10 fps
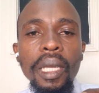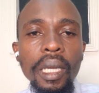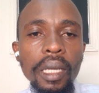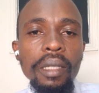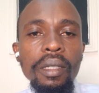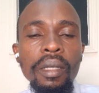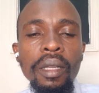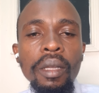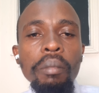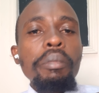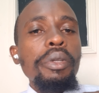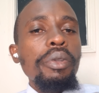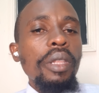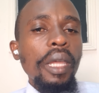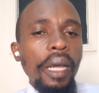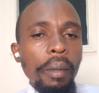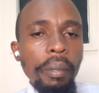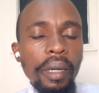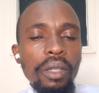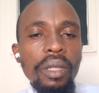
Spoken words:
is between the companies.